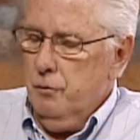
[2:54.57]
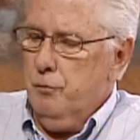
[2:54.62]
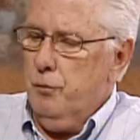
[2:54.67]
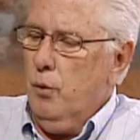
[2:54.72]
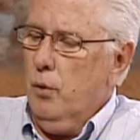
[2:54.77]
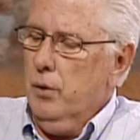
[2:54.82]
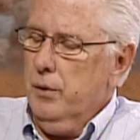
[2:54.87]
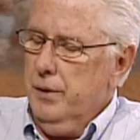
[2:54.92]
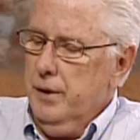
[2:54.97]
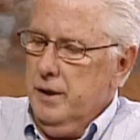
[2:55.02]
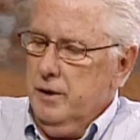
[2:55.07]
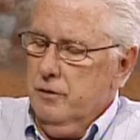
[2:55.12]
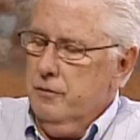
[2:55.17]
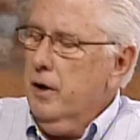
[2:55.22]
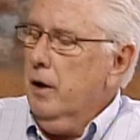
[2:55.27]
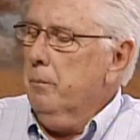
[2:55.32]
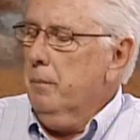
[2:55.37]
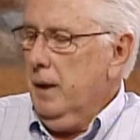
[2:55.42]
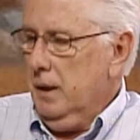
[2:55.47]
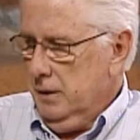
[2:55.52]
for the
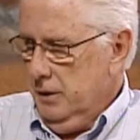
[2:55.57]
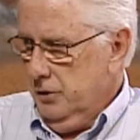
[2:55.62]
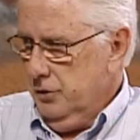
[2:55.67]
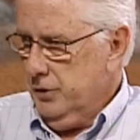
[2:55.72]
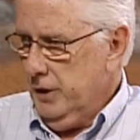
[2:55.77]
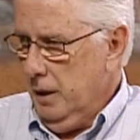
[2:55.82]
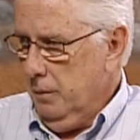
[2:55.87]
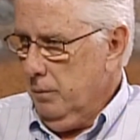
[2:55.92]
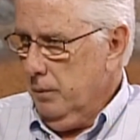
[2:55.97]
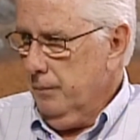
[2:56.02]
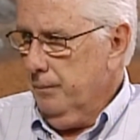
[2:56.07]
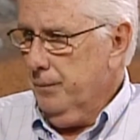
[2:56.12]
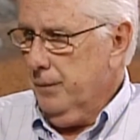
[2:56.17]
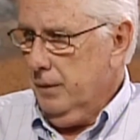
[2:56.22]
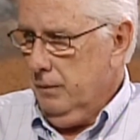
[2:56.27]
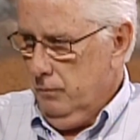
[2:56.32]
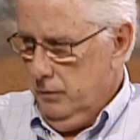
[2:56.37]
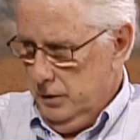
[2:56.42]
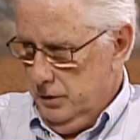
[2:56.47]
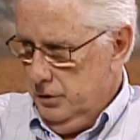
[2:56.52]
developmentally disabled,
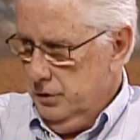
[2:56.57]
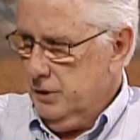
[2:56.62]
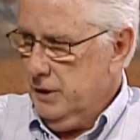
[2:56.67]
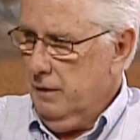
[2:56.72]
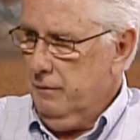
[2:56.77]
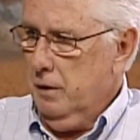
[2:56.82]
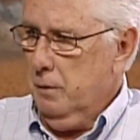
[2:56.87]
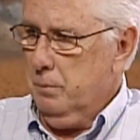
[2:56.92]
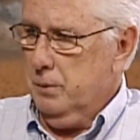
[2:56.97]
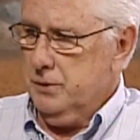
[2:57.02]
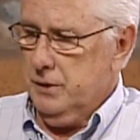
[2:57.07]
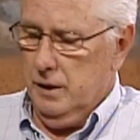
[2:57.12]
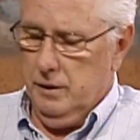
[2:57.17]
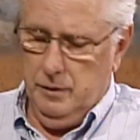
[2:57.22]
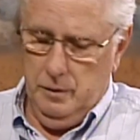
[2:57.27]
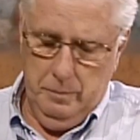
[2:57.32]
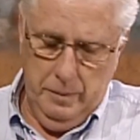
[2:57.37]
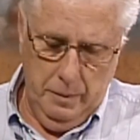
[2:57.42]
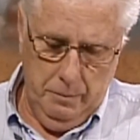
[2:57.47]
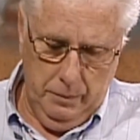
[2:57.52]
which is 70%
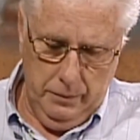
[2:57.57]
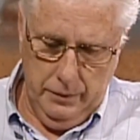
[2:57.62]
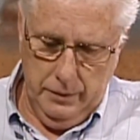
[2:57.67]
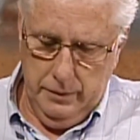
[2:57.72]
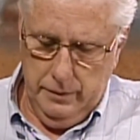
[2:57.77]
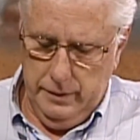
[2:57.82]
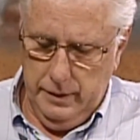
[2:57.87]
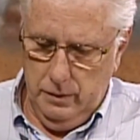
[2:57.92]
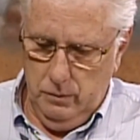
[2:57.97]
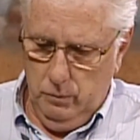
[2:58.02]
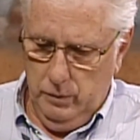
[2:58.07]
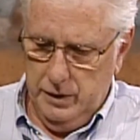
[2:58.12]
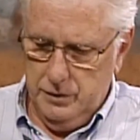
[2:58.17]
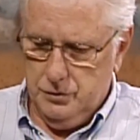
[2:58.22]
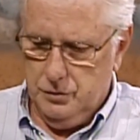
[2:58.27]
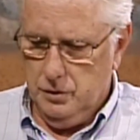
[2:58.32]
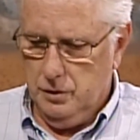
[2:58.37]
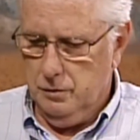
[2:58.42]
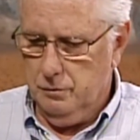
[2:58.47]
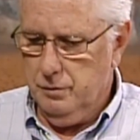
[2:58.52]
of the people that we
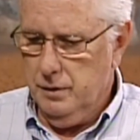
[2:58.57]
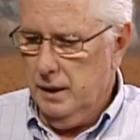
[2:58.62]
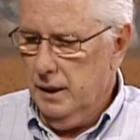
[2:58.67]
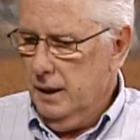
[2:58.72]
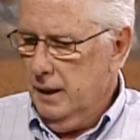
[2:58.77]
serve,